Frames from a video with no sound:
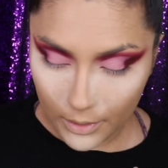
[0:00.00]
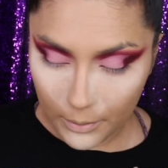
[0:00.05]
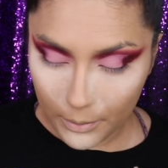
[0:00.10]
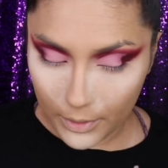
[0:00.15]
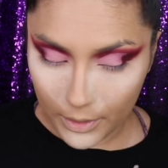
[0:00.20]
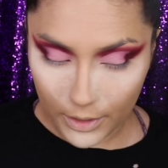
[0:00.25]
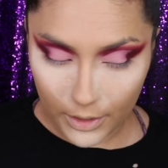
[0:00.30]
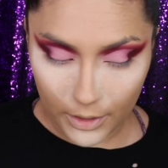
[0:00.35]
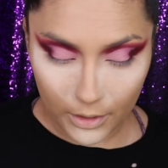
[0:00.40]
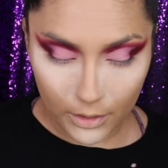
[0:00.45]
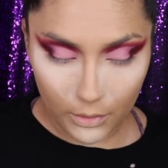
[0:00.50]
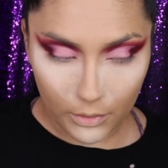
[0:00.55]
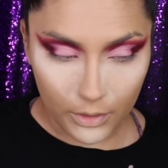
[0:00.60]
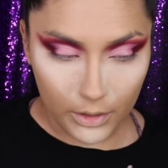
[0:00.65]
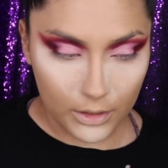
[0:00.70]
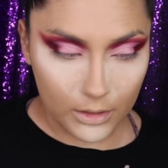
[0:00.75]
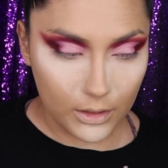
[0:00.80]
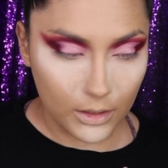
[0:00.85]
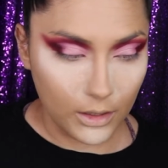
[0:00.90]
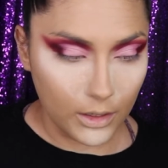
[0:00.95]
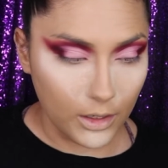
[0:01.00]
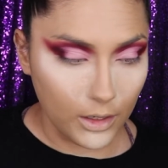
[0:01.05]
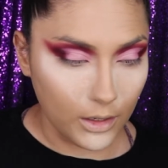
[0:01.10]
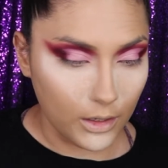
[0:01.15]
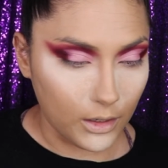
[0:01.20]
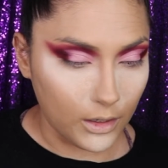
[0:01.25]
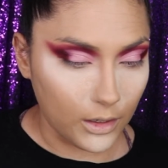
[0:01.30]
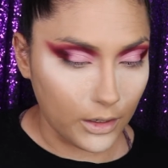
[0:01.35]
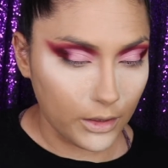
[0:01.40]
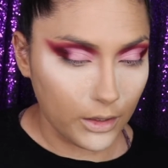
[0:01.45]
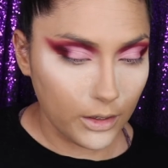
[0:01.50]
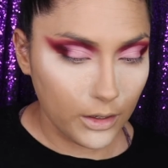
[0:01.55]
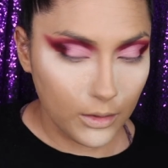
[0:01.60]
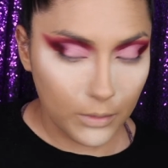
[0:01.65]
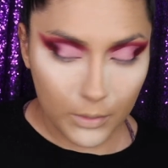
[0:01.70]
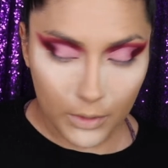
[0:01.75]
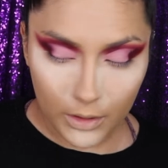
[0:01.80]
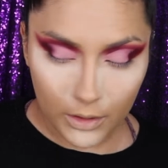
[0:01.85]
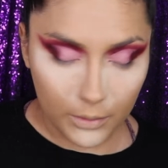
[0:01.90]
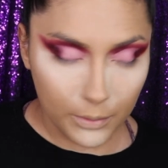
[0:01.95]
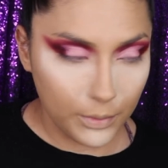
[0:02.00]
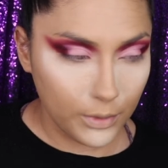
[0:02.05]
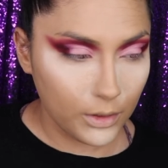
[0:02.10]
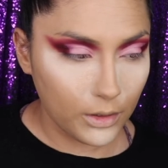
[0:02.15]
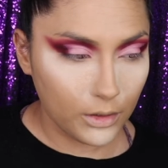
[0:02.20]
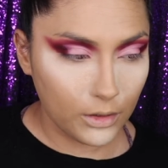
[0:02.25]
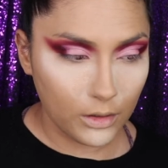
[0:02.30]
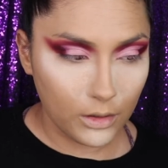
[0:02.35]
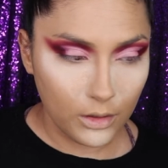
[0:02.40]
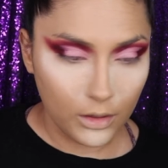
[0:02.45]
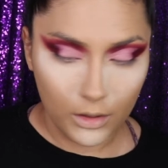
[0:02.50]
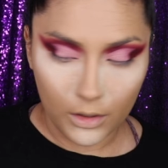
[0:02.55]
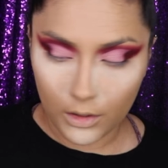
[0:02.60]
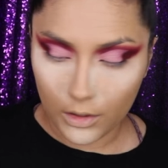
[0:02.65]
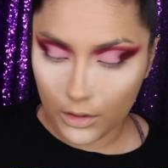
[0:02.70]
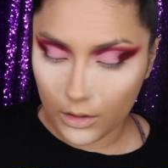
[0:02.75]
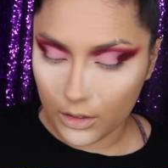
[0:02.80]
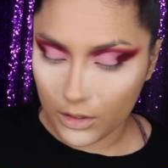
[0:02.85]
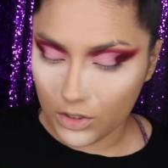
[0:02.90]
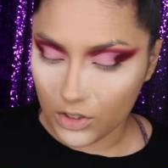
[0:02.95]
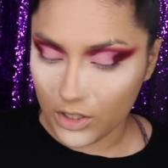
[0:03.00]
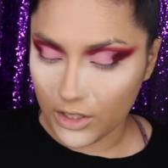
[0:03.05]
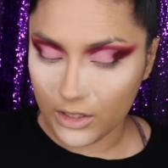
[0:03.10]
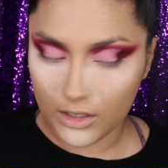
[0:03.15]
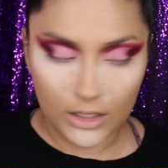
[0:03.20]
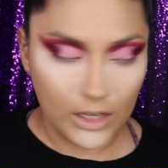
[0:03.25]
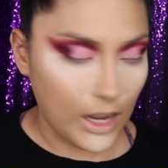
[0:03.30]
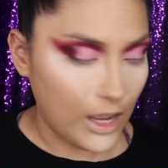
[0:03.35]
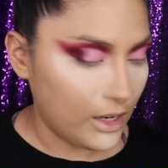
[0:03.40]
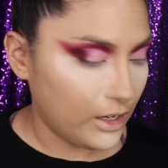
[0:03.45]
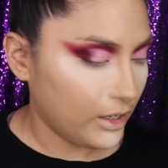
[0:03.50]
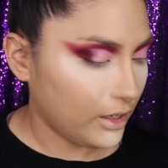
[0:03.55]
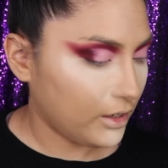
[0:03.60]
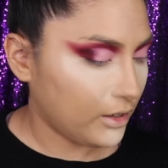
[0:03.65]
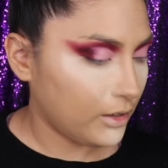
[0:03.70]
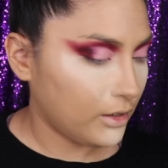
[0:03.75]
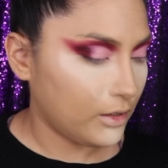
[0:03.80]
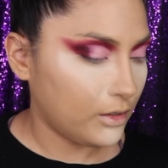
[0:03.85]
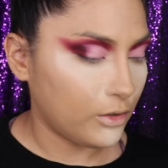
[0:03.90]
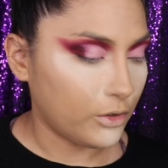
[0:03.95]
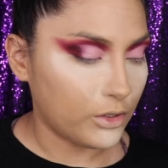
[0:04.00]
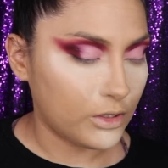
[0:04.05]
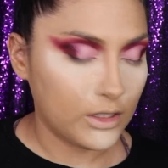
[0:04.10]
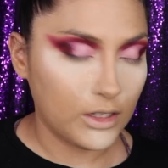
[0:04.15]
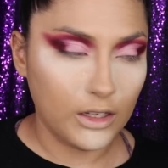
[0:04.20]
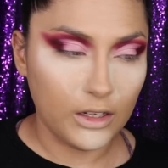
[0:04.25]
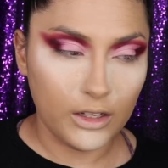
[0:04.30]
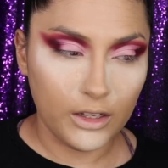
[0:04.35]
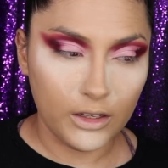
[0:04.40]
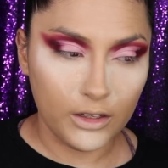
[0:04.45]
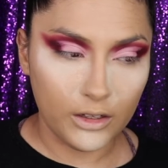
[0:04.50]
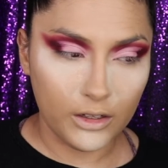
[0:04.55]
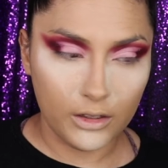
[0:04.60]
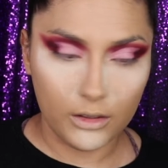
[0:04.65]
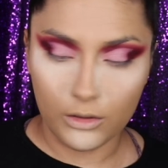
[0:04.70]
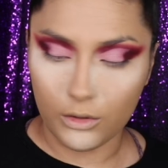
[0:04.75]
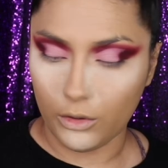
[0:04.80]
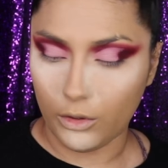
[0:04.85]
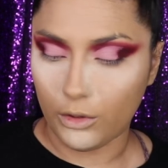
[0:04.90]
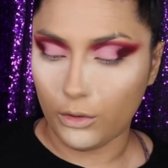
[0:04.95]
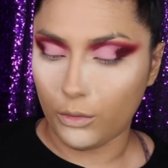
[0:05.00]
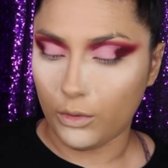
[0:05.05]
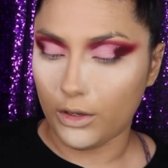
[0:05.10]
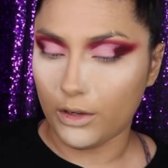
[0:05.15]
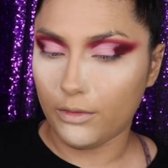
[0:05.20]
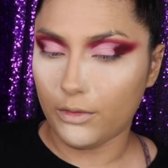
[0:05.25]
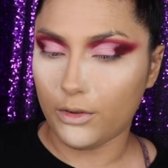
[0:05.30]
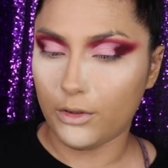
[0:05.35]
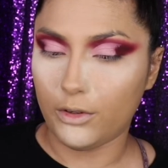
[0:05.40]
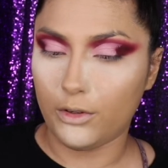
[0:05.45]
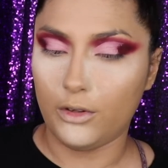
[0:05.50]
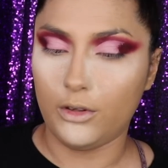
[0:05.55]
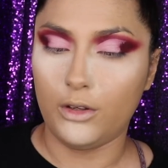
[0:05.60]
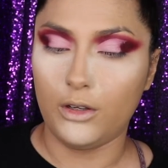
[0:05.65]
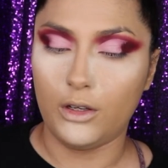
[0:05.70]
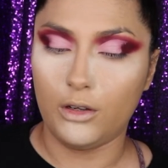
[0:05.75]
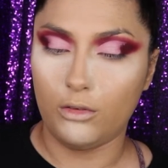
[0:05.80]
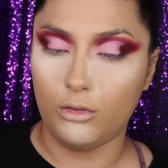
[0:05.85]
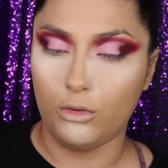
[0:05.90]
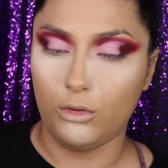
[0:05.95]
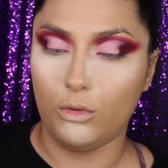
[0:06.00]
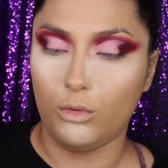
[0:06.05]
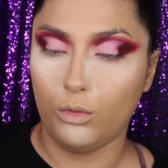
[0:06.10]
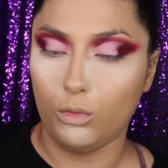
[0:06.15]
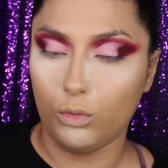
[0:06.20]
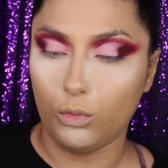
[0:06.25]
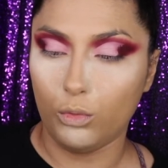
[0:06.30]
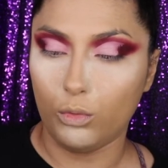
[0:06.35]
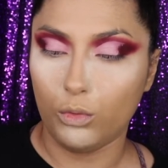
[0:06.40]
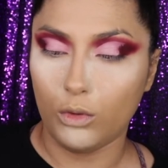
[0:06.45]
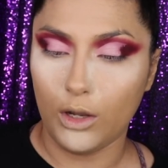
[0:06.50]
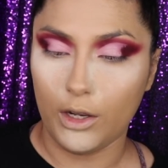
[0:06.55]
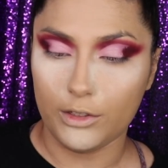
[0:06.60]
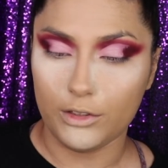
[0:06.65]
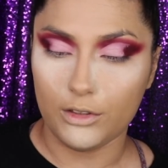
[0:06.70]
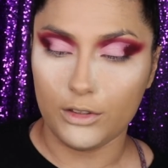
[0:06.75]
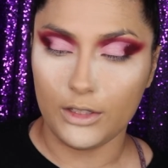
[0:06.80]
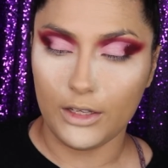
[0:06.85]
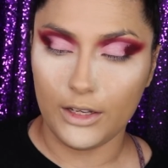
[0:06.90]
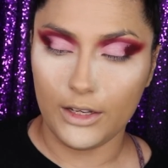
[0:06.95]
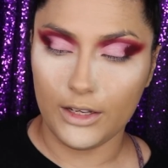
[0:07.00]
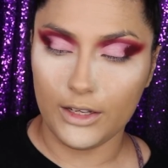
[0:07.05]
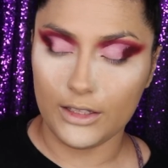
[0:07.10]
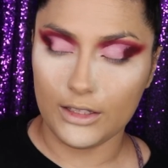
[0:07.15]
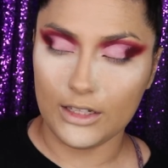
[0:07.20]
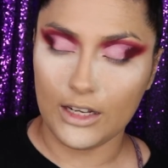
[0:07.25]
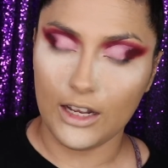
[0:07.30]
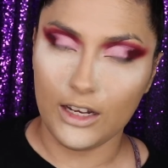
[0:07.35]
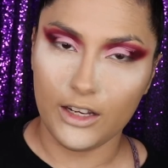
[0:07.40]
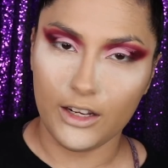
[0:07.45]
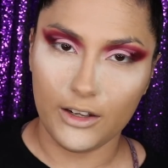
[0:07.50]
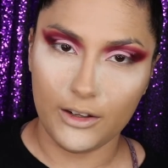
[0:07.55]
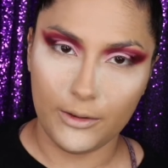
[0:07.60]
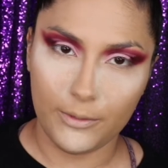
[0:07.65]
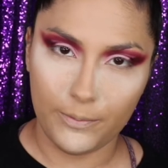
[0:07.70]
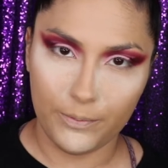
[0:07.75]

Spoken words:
But anyways, I think I'm gonna put the shade Talia or whatever. I don't know how to say it. Talia.